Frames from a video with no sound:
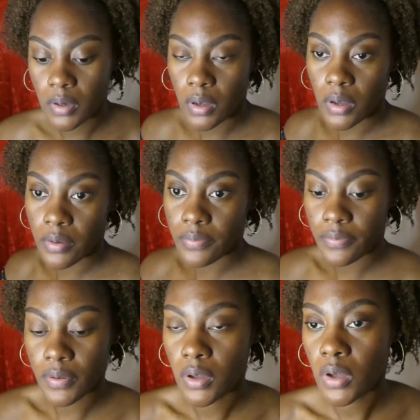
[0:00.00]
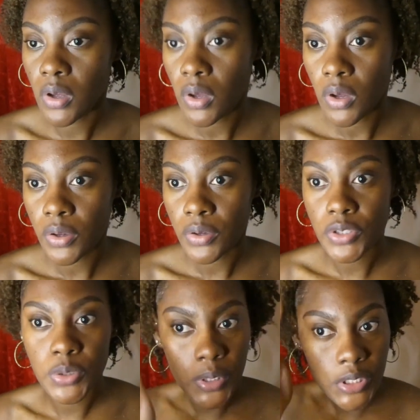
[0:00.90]
gonna have a good
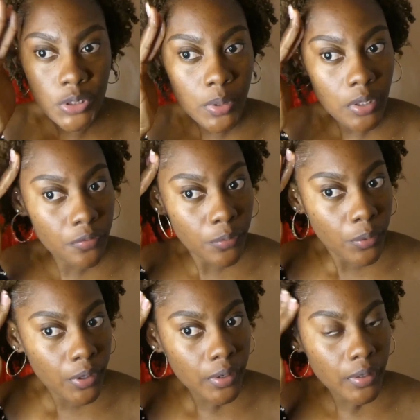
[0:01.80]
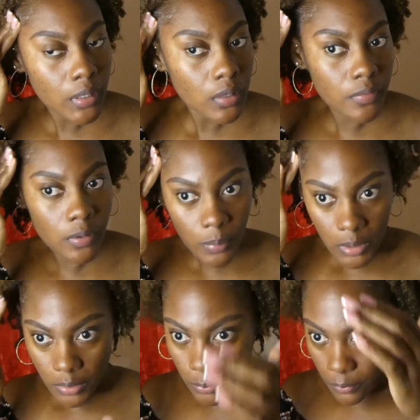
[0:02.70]
2024, even
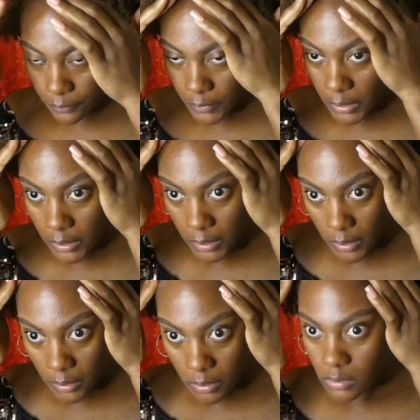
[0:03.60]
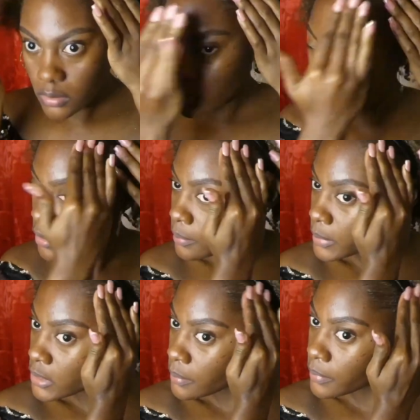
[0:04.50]
when it don't feel good. It's not gonna
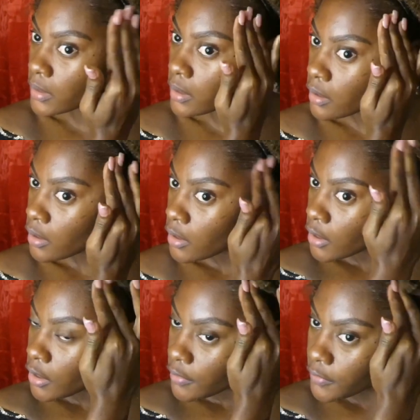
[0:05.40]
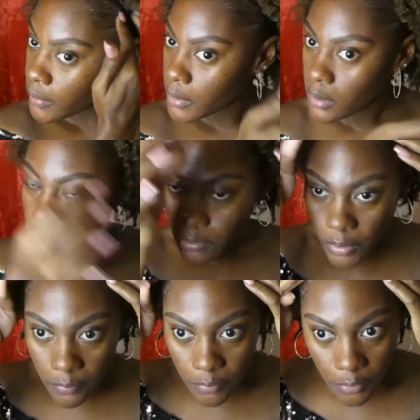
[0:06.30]
be something for me to be
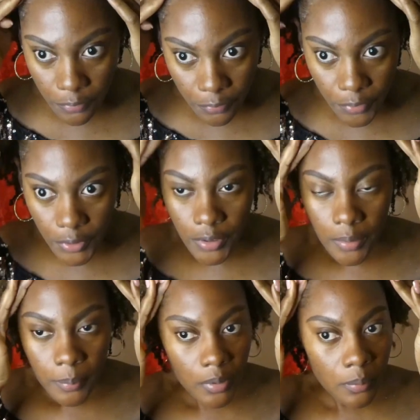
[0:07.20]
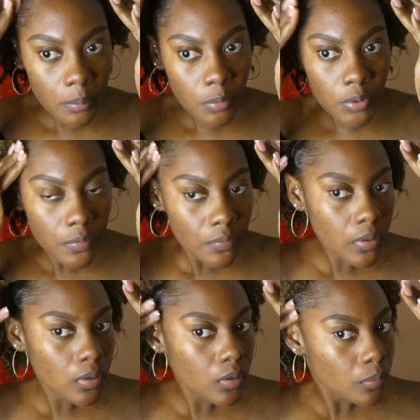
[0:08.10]
grateful for. I'm gonna be
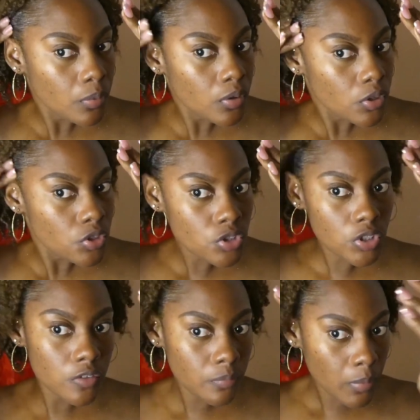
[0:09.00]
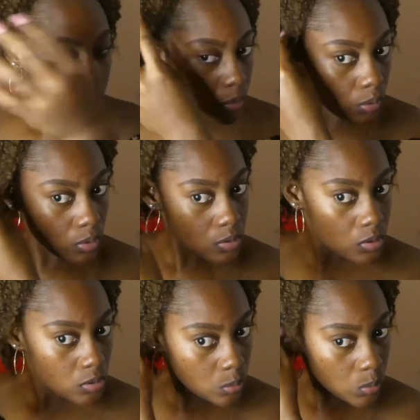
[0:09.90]
motivated and gonna achieve my
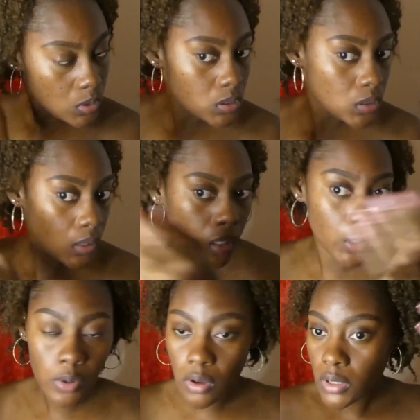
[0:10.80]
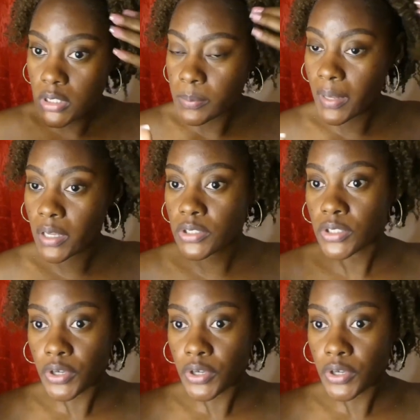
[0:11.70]
goals. Not saying like God's plan